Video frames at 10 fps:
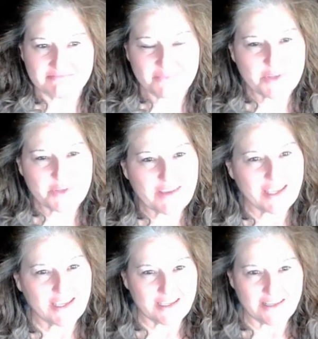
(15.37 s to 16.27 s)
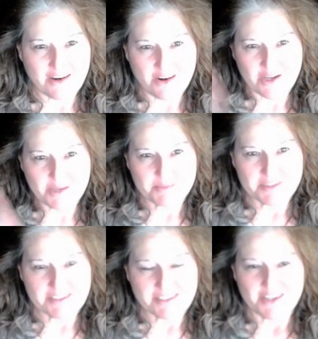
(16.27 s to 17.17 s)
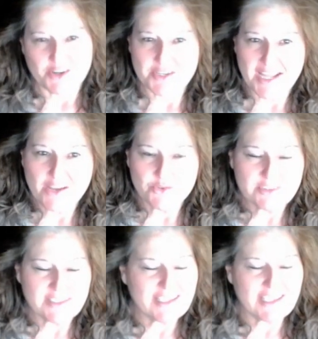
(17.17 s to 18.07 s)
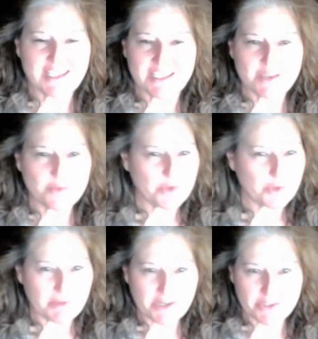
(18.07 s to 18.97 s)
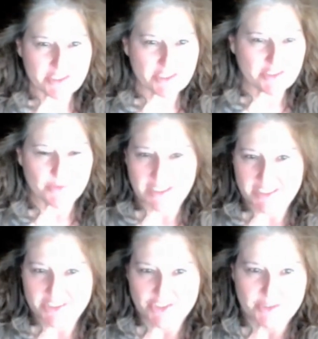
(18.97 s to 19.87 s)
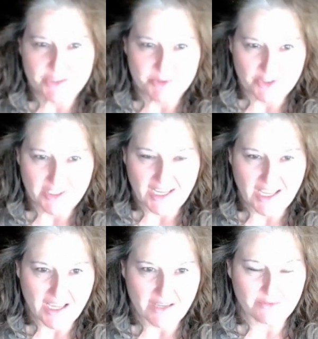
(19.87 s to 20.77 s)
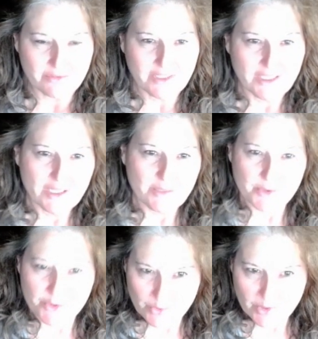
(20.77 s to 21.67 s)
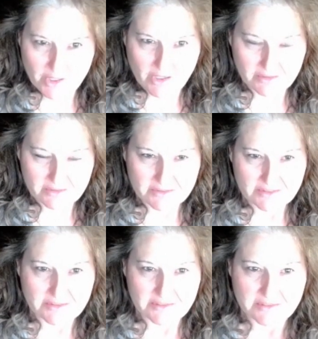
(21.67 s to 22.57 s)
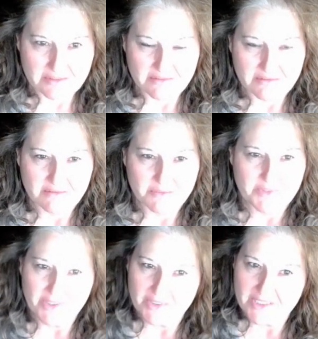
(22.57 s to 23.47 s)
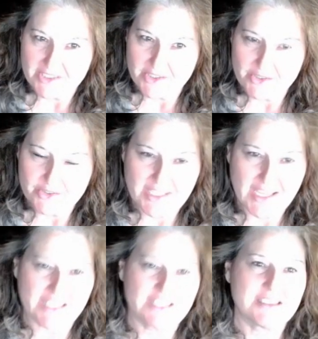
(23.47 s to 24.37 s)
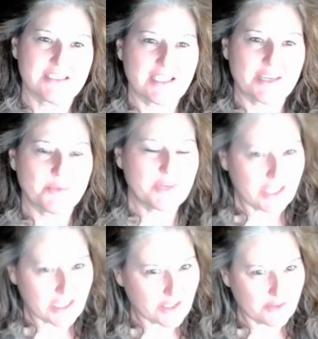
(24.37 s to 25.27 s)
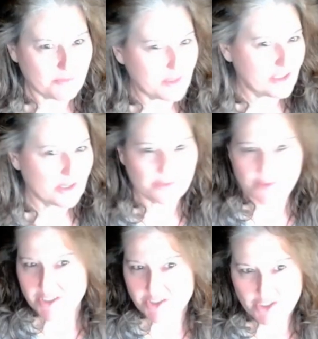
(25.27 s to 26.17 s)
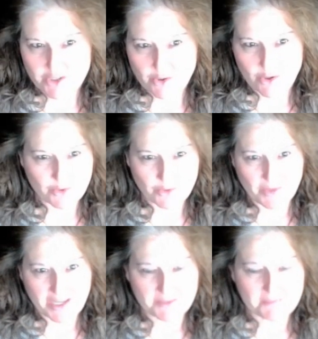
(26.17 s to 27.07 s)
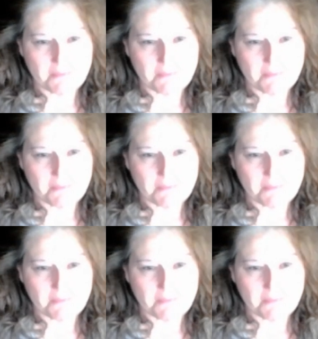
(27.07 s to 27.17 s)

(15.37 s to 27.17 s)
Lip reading: We've had our ups and our downs, like any real marriage and relationship is going to have. But through it all, we've held each other's hands and we have been there for each other all the way.